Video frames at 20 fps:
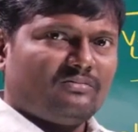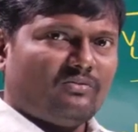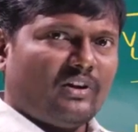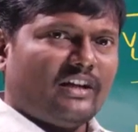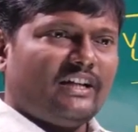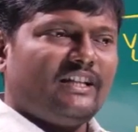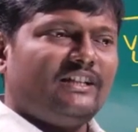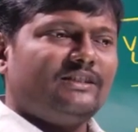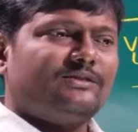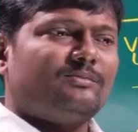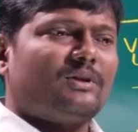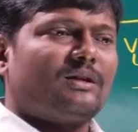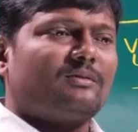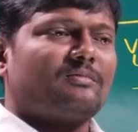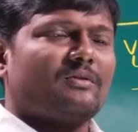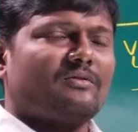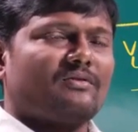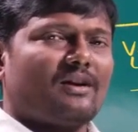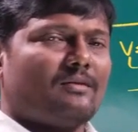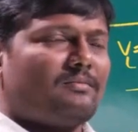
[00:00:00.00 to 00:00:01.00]
Winding is made
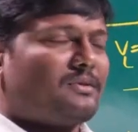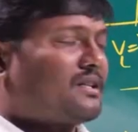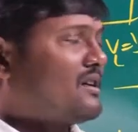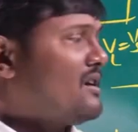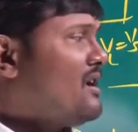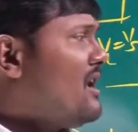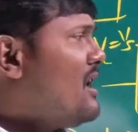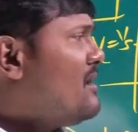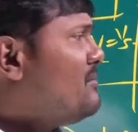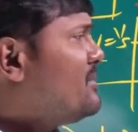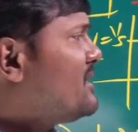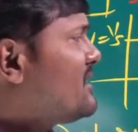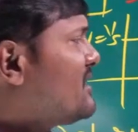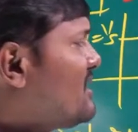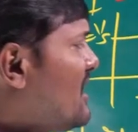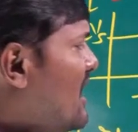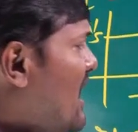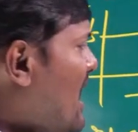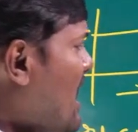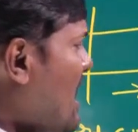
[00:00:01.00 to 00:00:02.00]
up of copper.
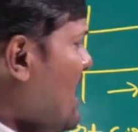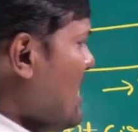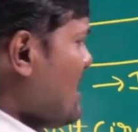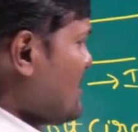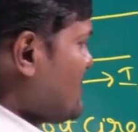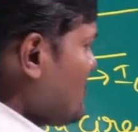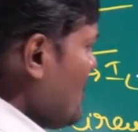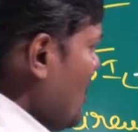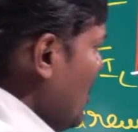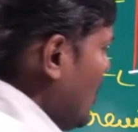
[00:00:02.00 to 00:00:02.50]
Copper has